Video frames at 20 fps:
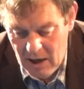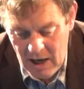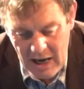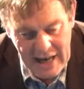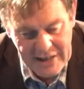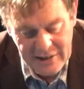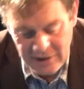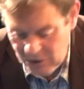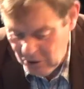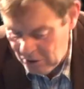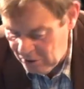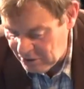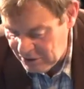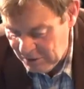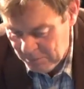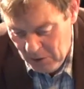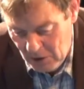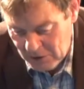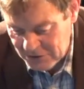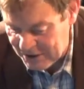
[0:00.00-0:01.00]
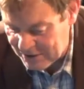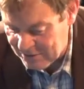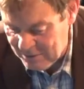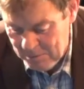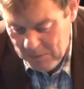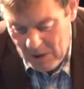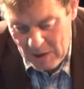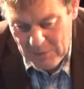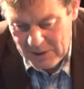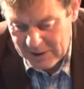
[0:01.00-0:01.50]
I had a note on the Baltic
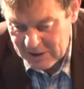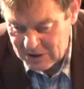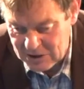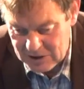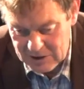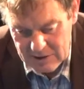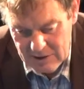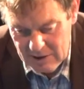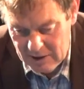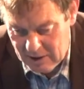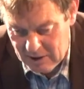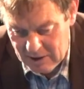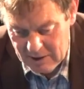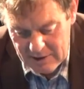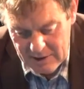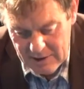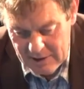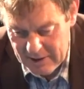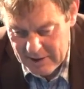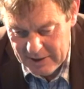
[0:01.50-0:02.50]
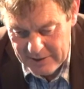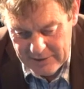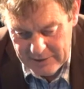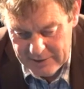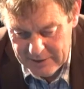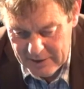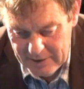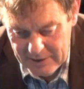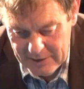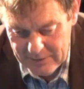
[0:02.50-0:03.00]
republics uh,
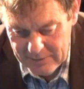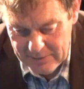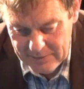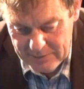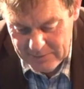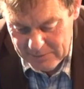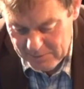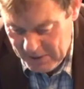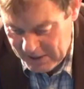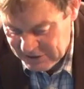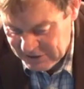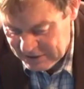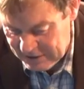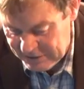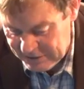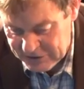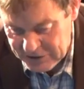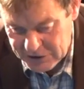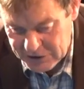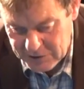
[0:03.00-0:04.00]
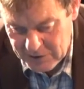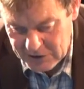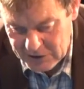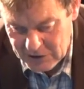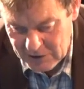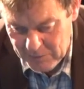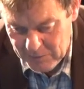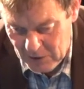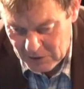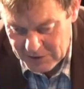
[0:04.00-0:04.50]
and. Uh, Basically, the
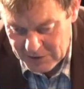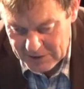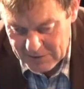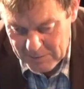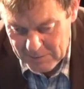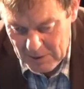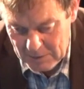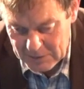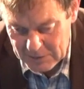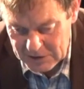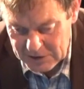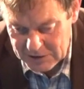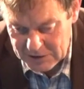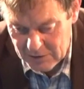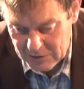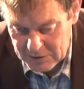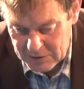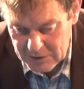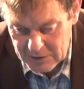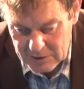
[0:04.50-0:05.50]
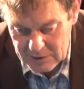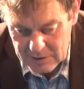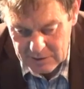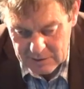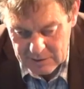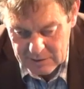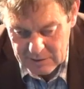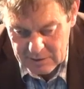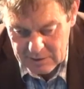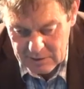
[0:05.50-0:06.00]
situation in the Baltic republics is not
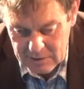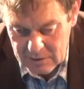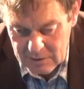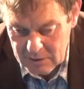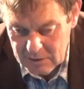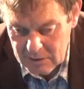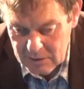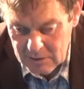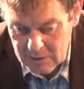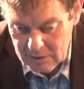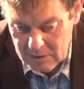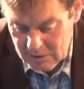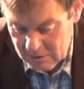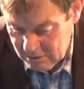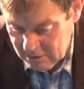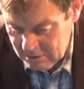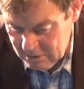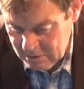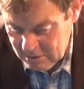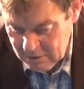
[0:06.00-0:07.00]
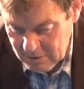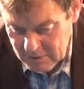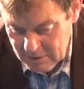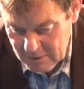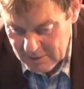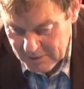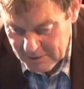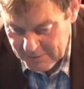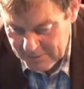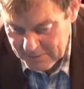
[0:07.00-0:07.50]
good.
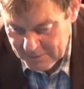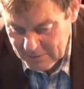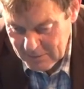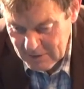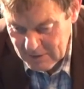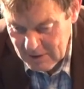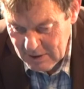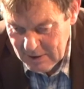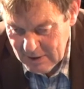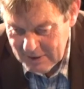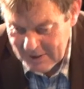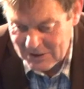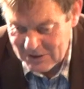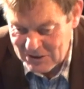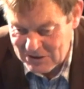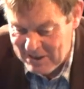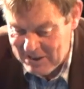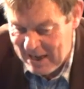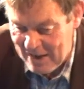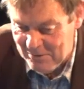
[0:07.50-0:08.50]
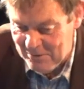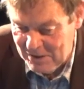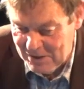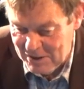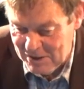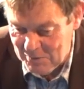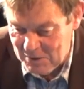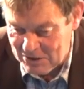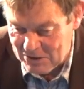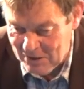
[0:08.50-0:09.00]
Uh, this is
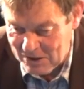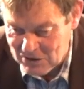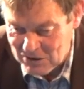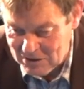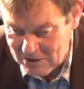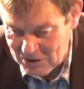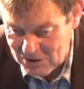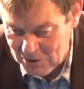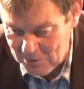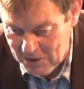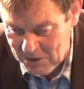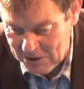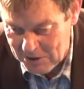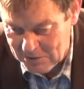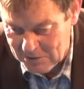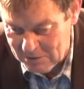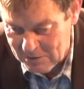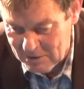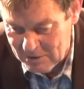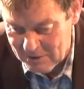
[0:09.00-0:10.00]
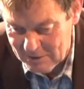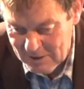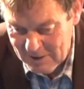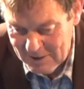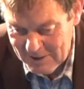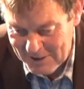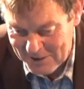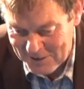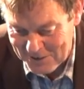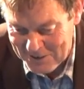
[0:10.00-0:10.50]
Latvian immigration into my own
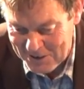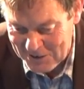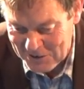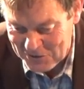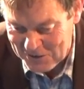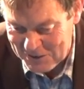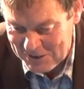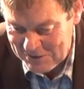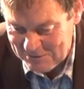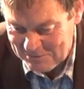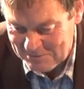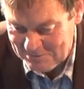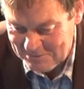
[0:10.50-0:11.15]
little country.